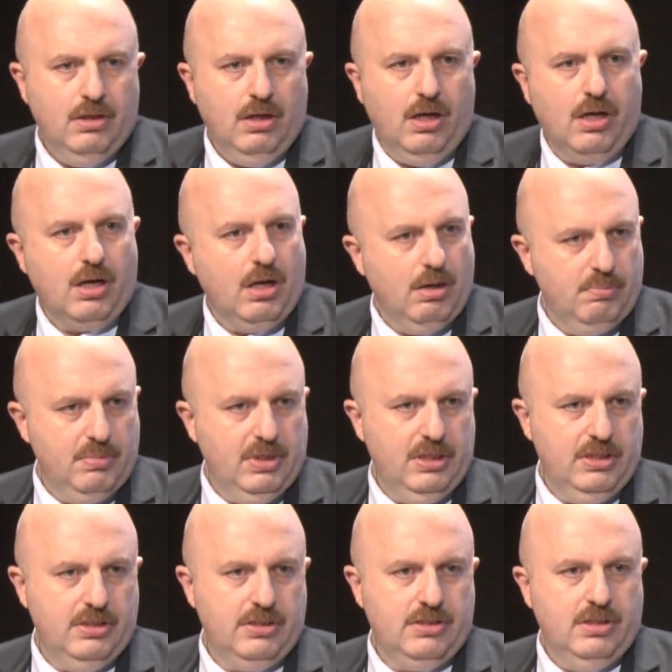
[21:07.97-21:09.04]
Haram
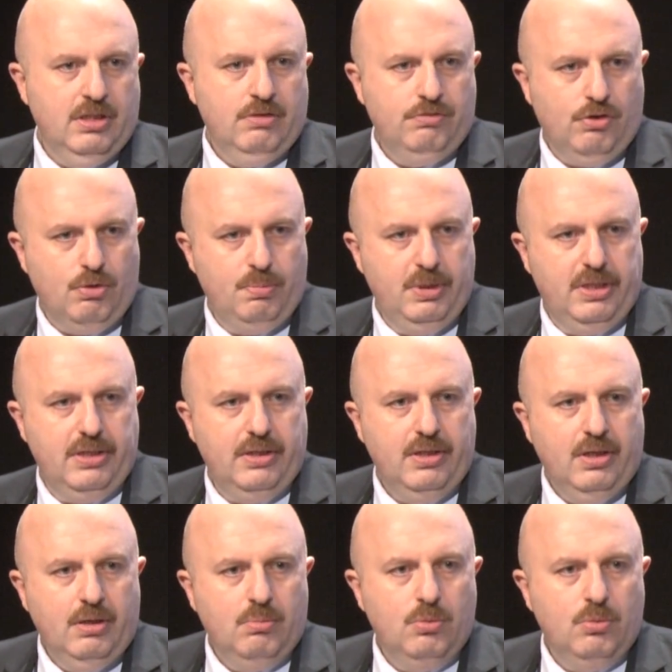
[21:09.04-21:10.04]
is forbidden.